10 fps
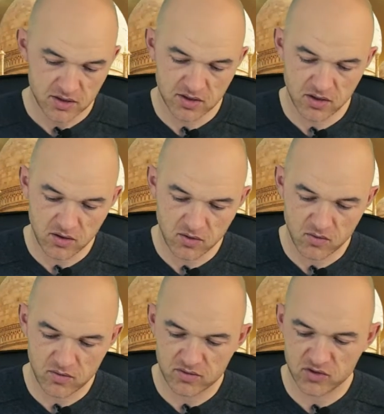
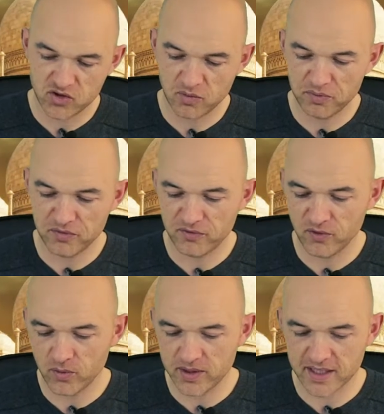So jumping
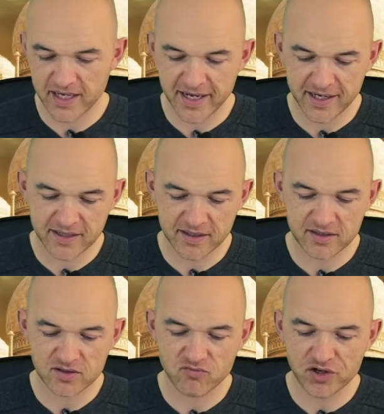forward again,
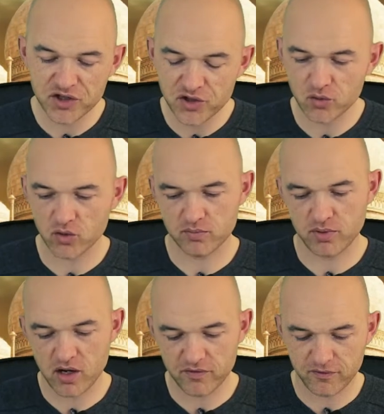renewal,
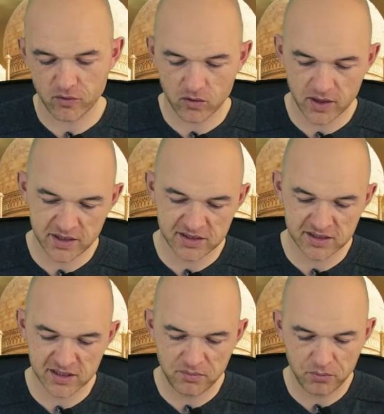part 4. And this
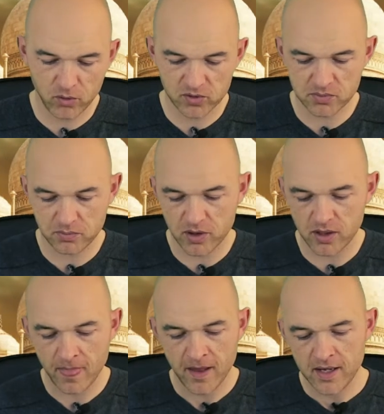is an important
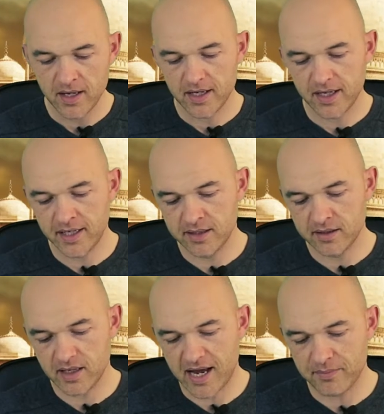part.
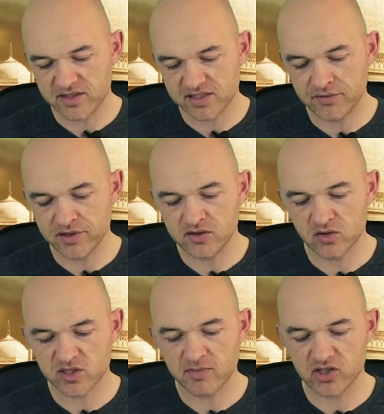In habit 7, he
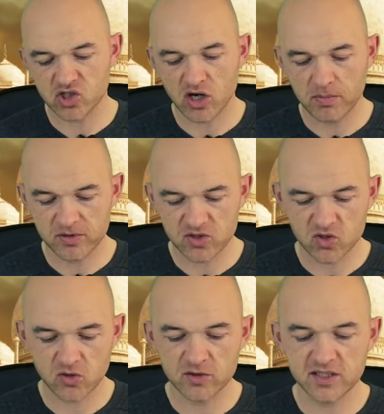talks about sharpen the
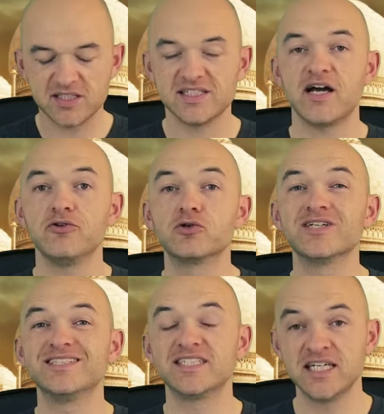saw, and this is how you
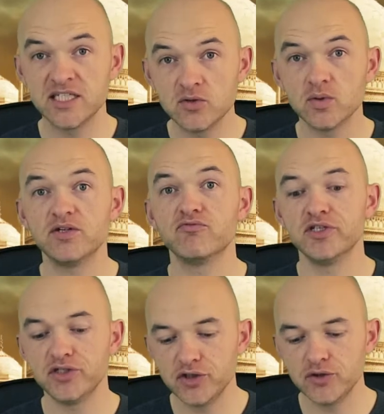continually
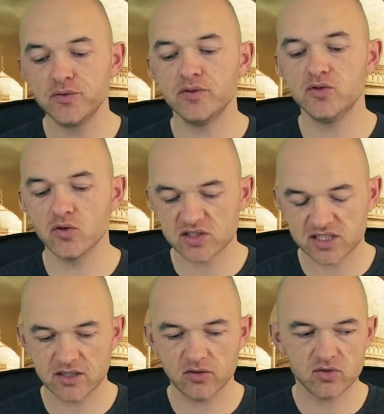renew your
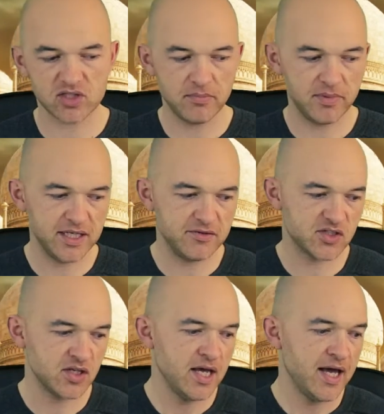skills and beliefs.